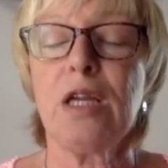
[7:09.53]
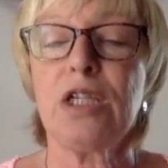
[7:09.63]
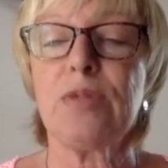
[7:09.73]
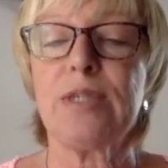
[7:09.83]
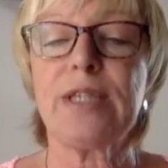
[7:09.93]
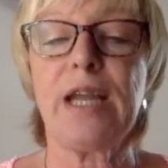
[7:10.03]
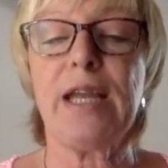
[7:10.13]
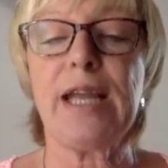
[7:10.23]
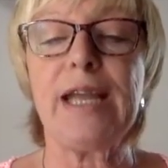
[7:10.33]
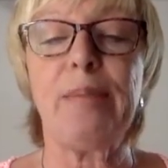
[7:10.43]
She was
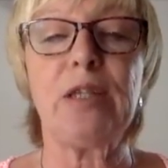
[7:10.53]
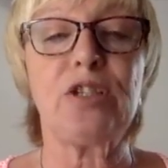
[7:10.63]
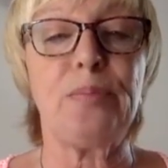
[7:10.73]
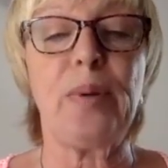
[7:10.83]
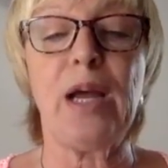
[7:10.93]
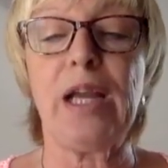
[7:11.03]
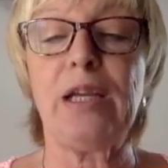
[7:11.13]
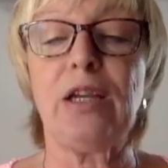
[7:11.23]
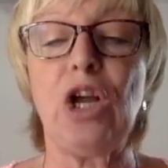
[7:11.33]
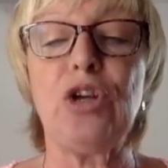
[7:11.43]
then able to
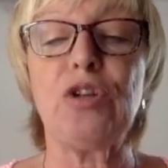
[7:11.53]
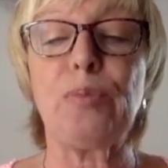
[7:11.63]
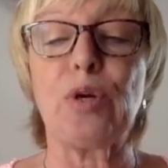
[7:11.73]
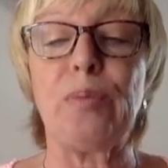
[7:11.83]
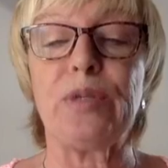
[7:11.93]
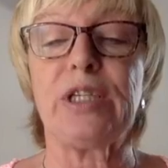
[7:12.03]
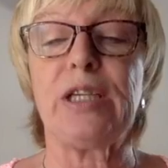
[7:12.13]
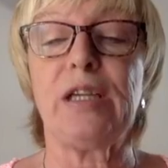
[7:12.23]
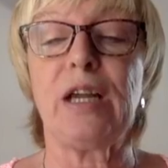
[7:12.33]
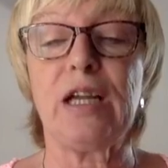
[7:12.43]
buy another
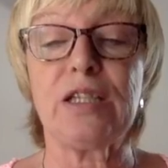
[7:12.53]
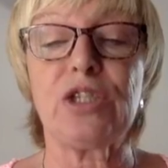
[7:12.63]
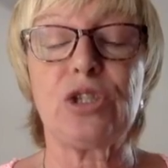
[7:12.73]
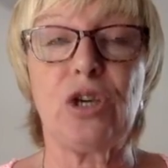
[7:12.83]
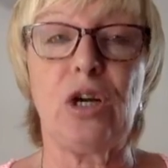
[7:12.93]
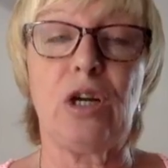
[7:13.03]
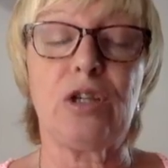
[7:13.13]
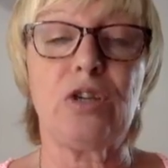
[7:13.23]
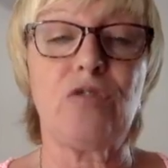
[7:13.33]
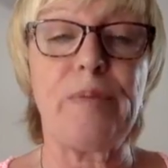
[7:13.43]
property and
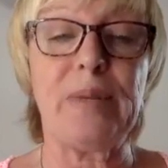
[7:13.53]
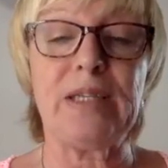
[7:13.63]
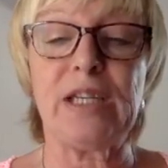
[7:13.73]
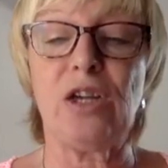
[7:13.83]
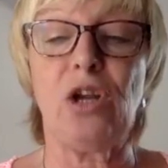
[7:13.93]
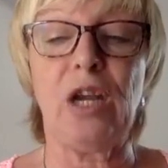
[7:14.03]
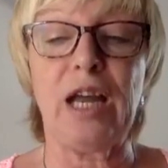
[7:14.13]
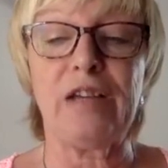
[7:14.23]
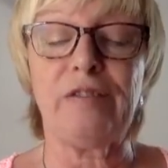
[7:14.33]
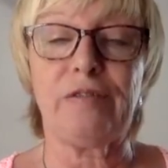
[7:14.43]
start rebuilding her
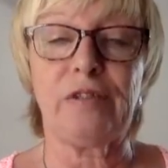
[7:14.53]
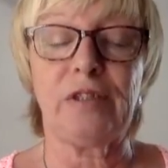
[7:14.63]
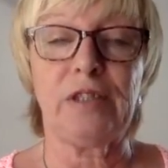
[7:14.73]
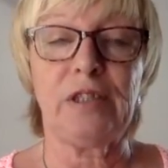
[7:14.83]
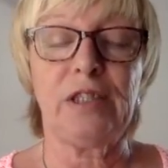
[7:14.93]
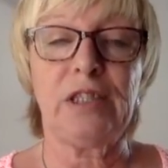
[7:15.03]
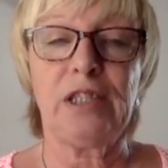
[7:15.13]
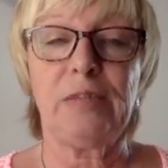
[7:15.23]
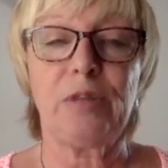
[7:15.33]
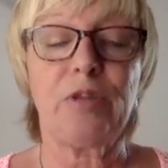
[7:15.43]
life,
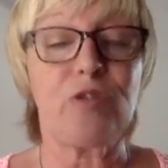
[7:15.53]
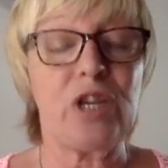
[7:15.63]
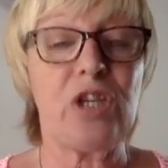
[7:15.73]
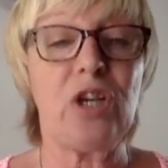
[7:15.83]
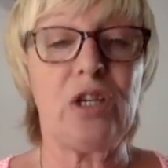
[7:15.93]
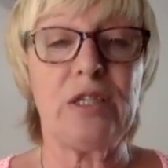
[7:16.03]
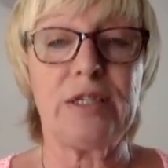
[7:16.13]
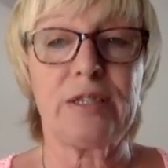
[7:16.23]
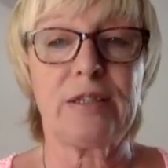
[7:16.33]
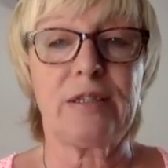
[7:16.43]
with 3
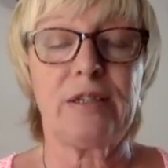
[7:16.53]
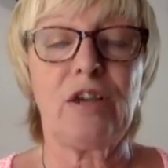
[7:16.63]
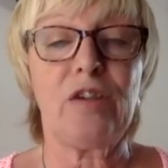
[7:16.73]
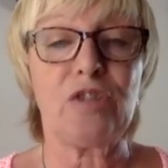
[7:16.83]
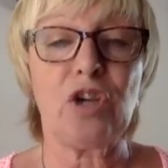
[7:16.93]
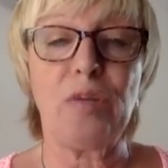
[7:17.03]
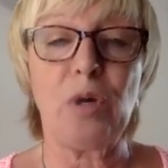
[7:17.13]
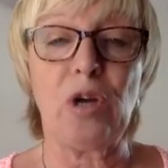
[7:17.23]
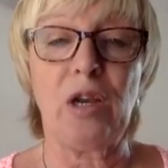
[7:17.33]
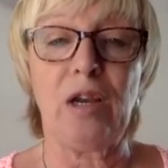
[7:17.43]
years of
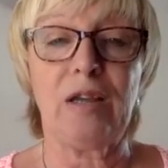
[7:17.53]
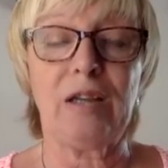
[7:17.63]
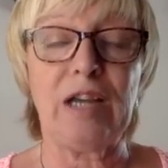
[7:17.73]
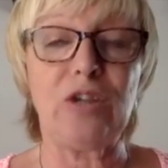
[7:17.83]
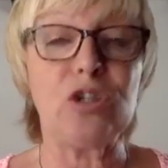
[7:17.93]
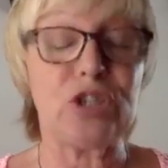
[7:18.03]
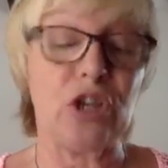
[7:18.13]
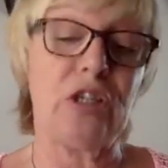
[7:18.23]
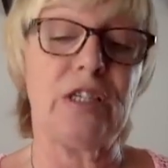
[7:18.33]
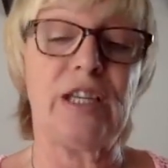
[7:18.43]
turmoil and
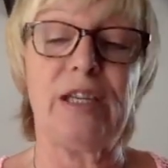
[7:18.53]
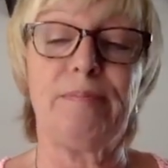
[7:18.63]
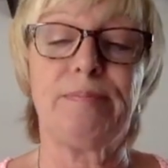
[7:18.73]
uncertainty.